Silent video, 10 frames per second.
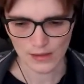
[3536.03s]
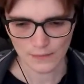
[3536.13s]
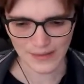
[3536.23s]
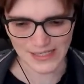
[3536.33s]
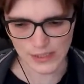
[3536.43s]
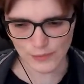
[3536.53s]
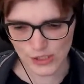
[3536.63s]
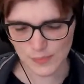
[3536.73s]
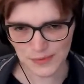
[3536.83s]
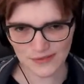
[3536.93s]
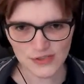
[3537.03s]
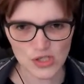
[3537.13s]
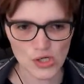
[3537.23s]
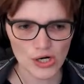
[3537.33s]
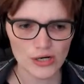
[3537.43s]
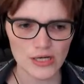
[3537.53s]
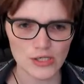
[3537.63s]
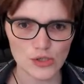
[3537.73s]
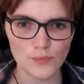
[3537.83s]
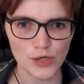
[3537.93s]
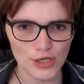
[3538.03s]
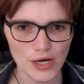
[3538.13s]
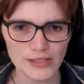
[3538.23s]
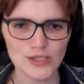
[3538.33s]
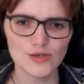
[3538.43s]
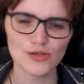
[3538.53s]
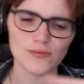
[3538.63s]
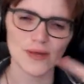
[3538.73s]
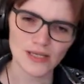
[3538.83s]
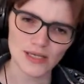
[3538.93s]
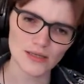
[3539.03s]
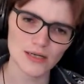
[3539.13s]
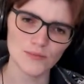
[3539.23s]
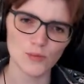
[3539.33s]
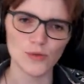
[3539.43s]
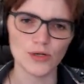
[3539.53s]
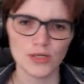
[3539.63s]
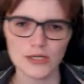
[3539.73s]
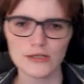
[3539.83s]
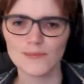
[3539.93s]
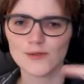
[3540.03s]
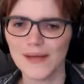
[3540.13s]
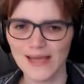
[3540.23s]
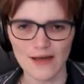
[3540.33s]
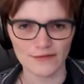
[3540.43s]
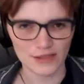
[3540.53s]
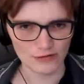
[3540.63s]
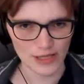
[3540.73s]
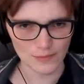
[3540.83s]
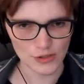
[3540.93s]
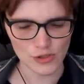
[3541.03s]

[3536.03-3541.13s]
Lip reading: Basic principle of a star is you burn hydrogen to make helium, you burn helium to make heavier elements.